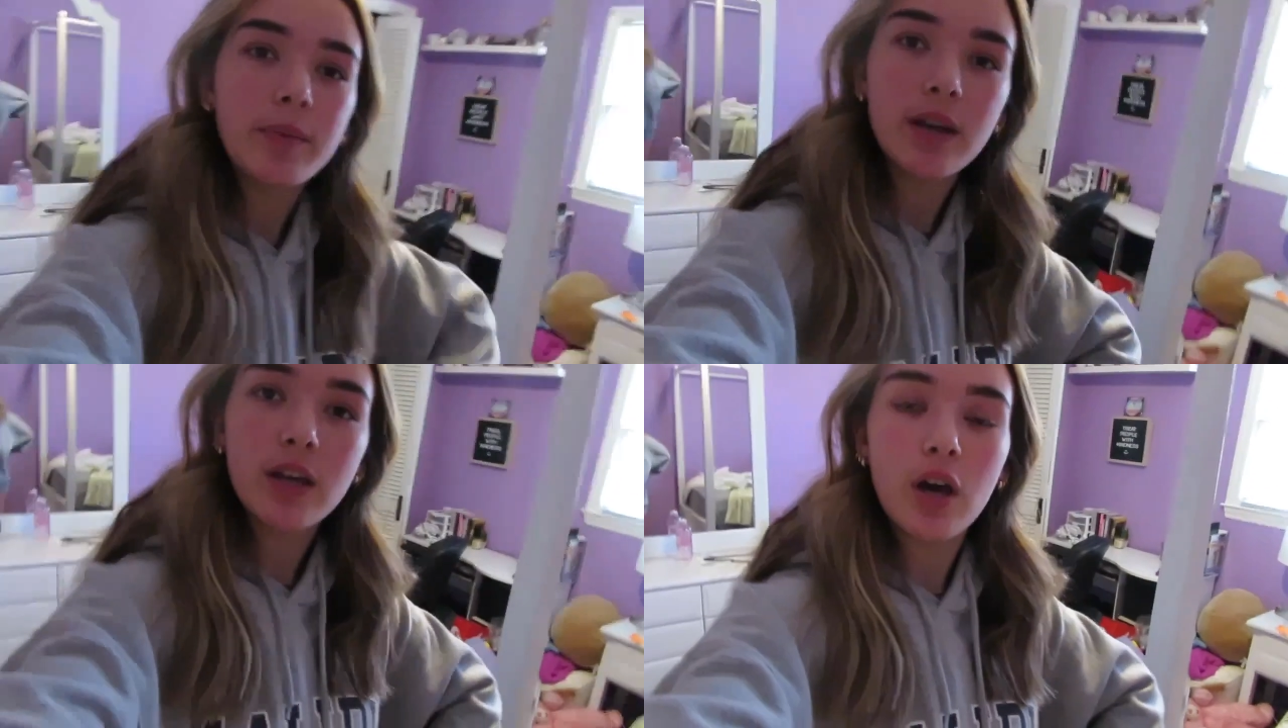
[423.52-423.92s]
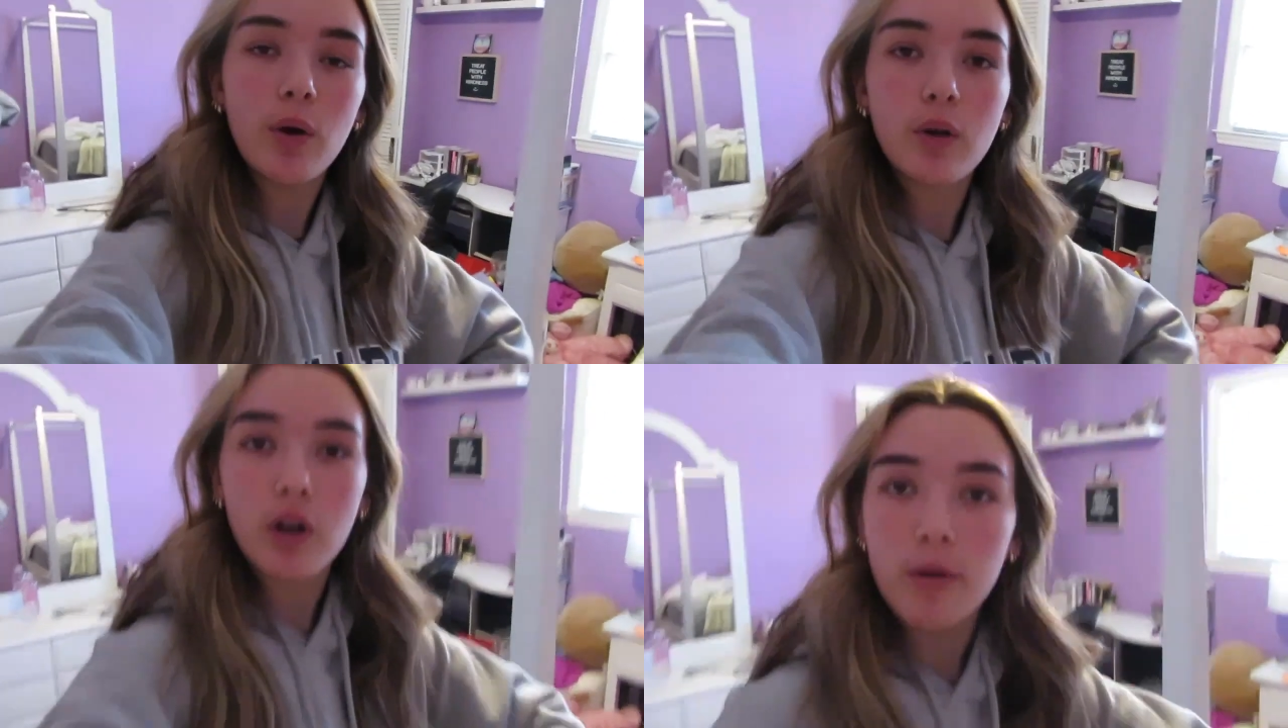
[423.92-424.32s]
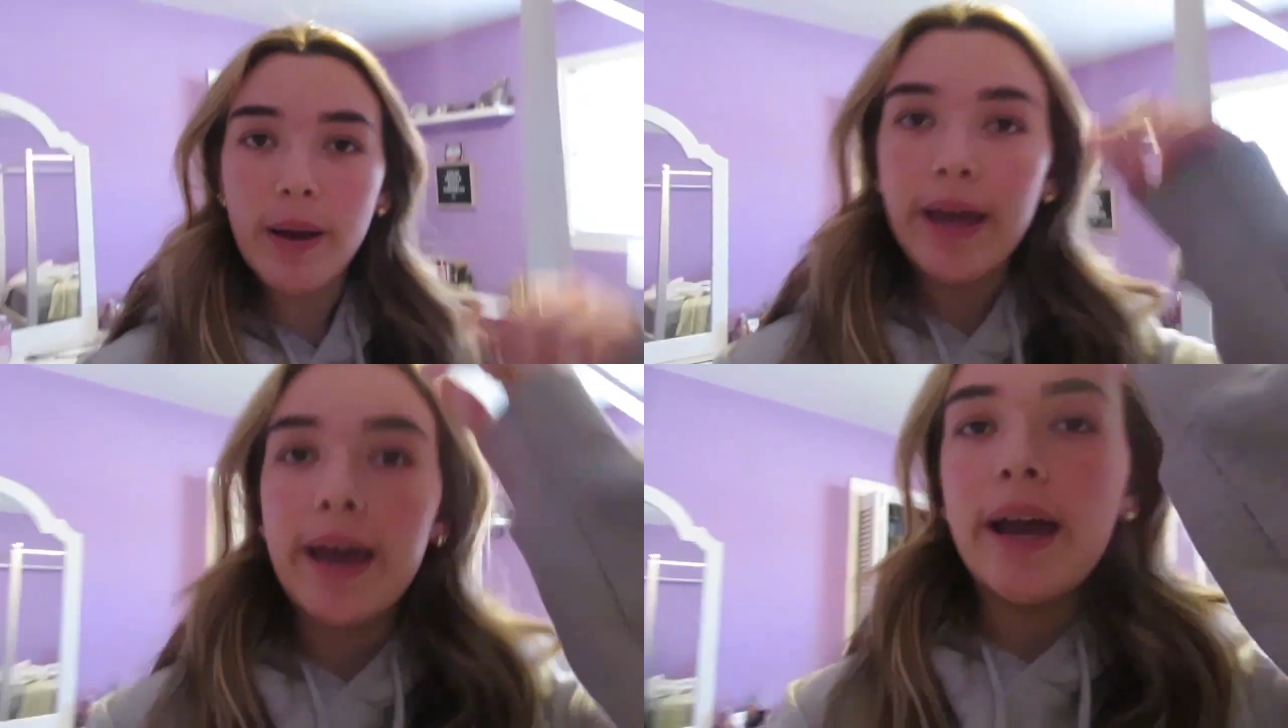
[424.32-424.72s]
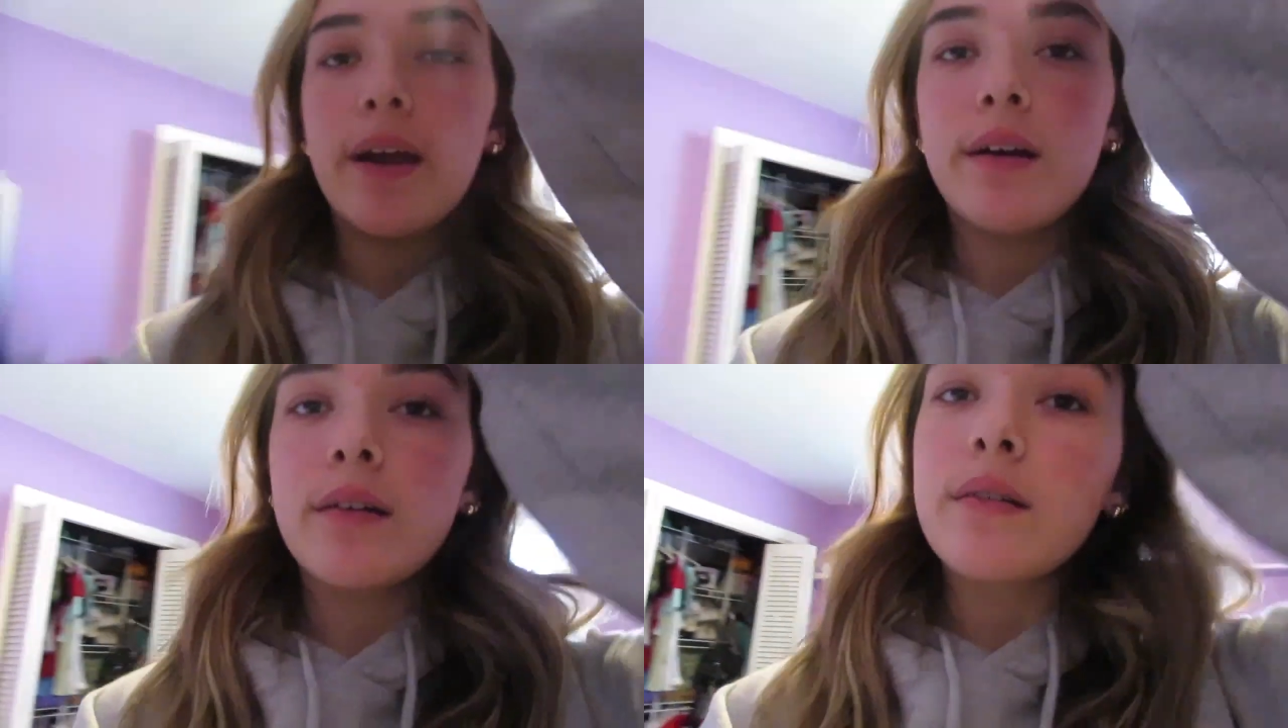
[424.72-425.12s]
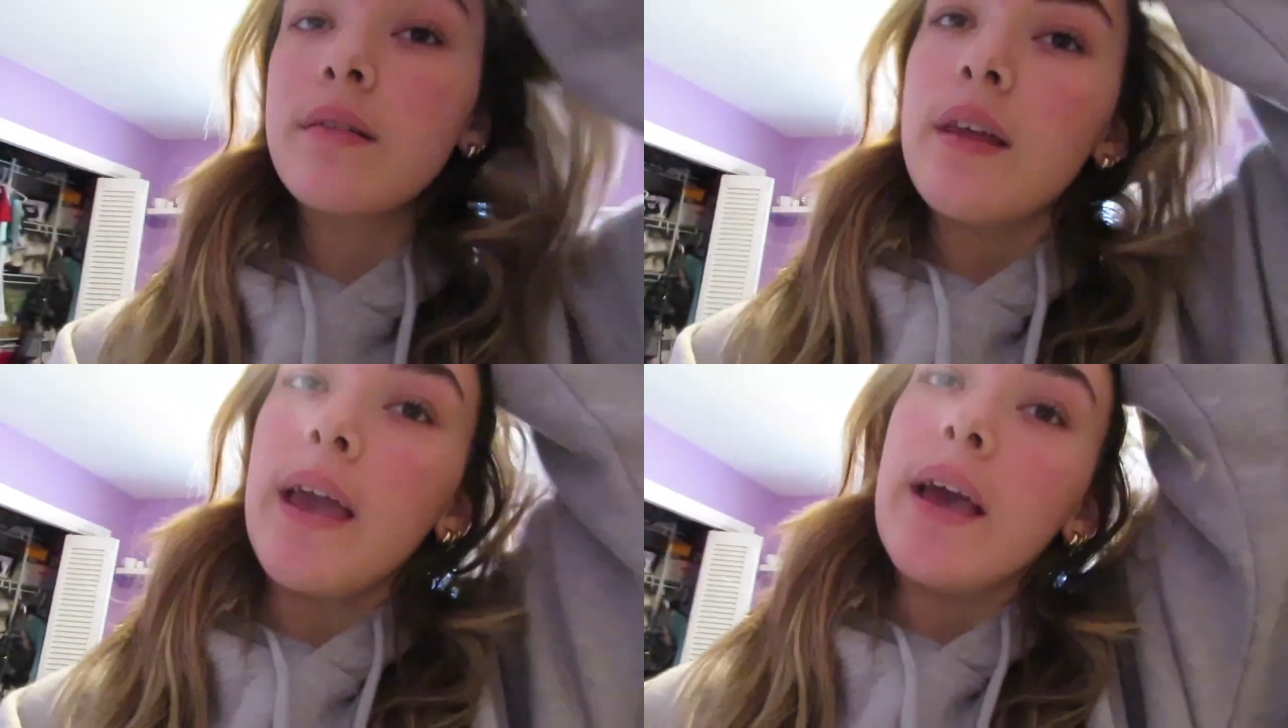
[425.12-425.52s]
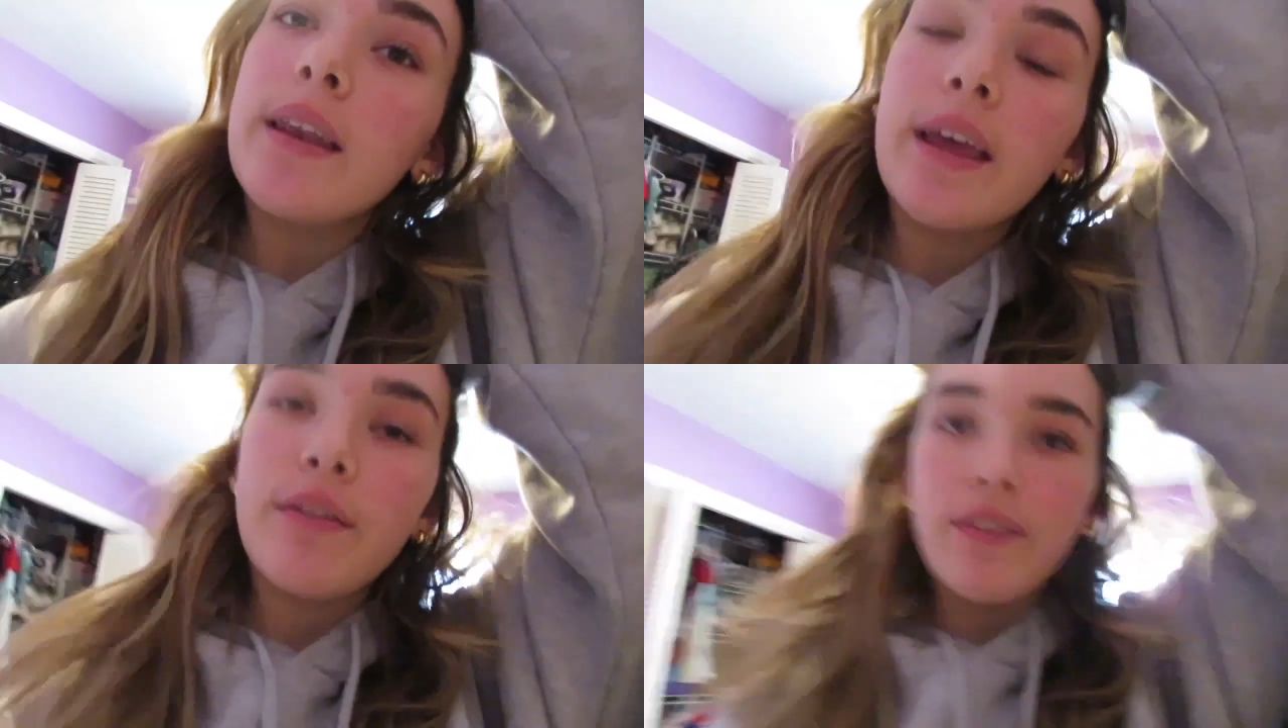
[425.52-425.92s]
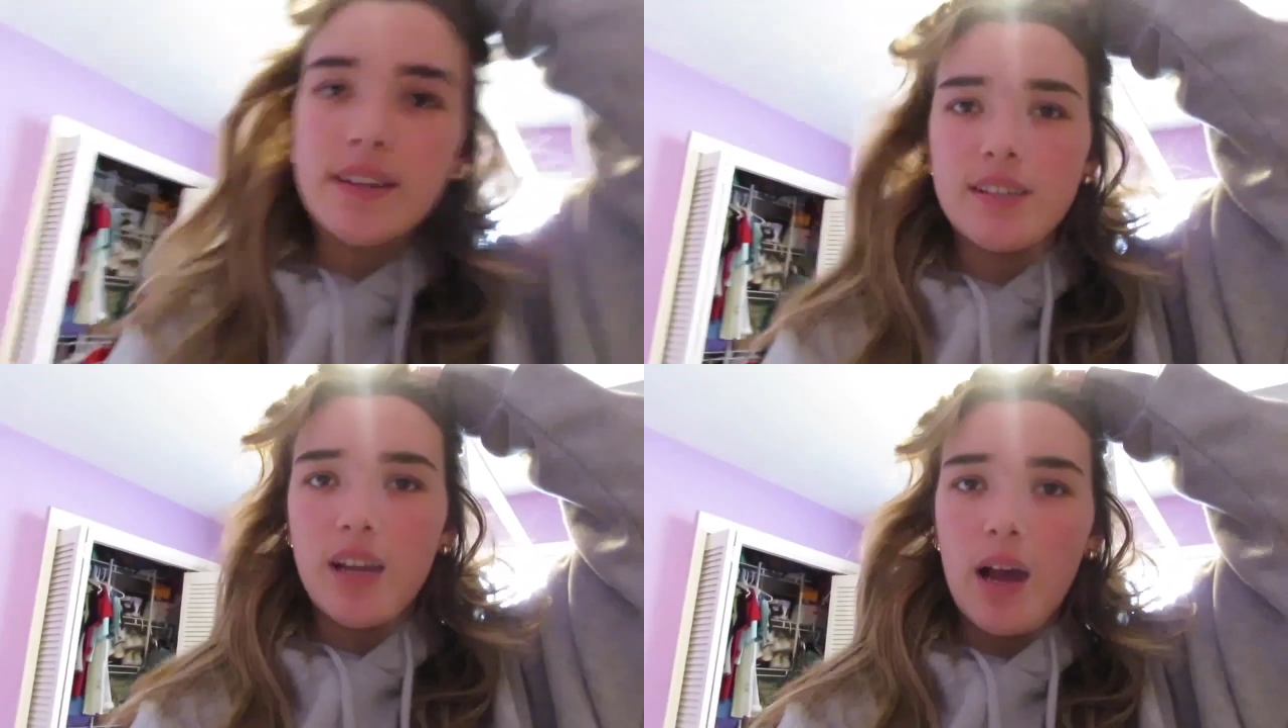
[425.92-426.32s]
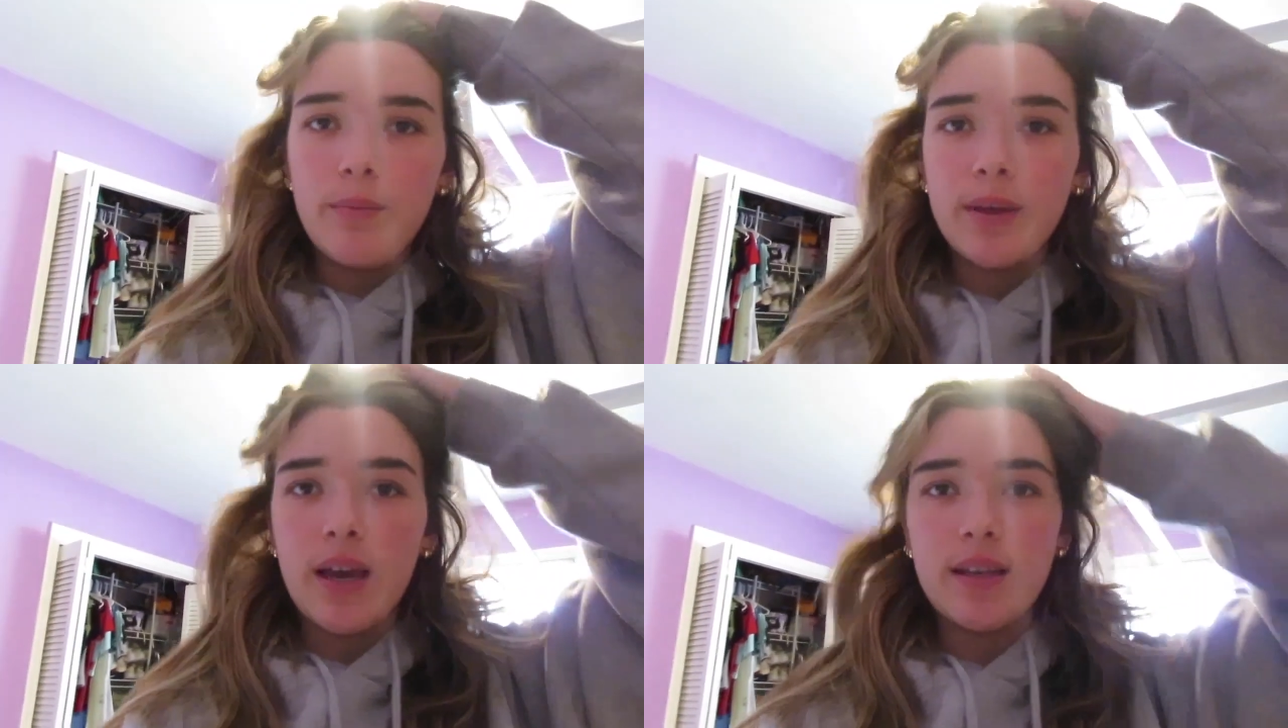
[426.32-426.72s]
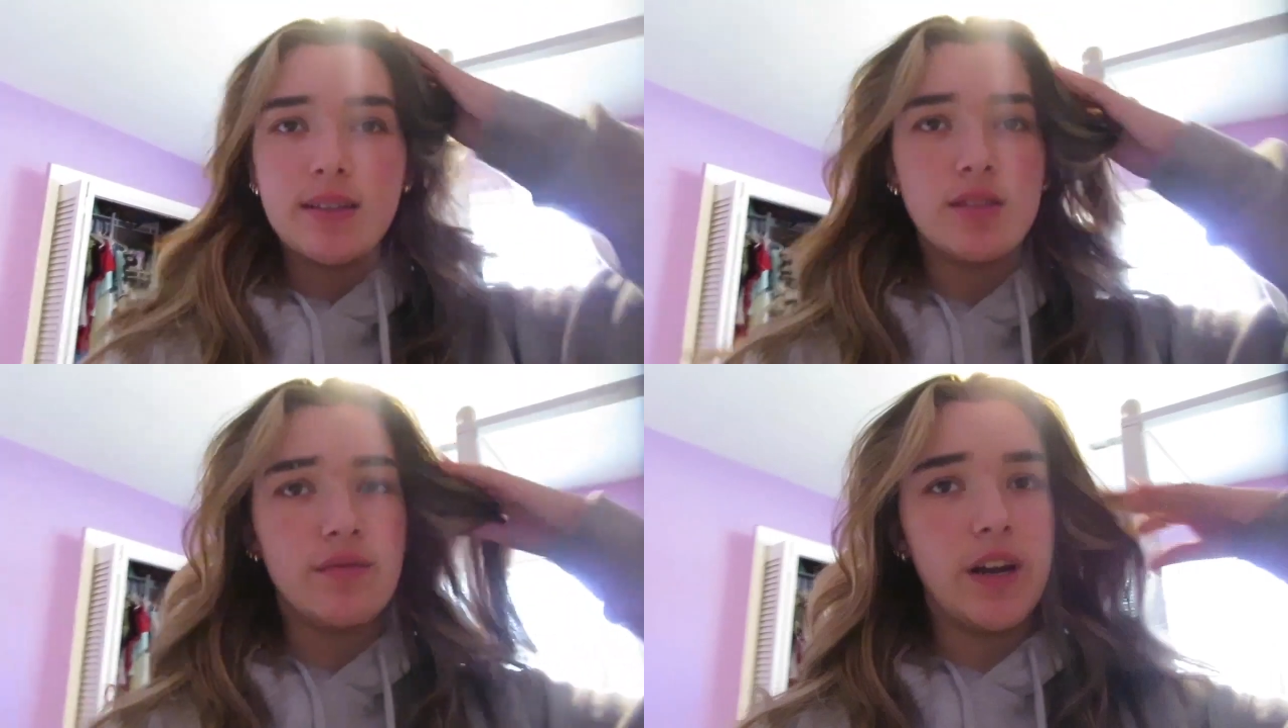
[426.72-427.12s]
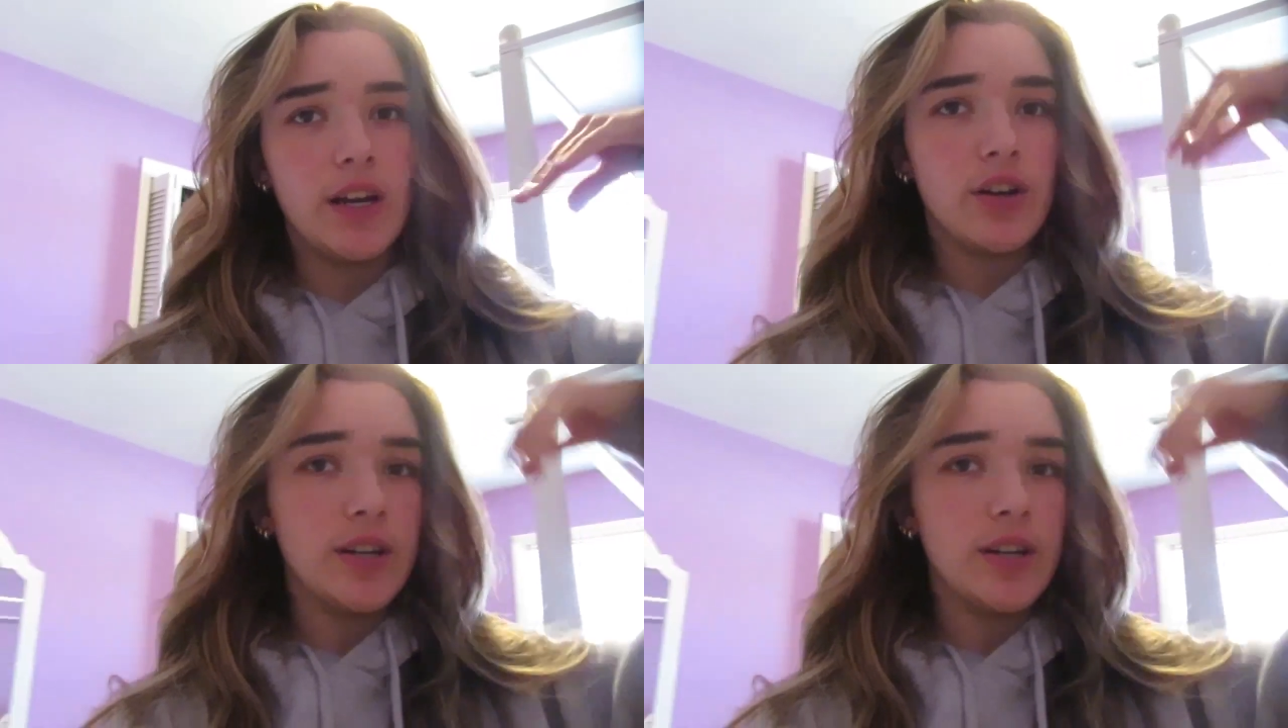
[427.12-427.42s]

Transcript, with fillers: I'm gonna go curl my hair and like fix it up because it's very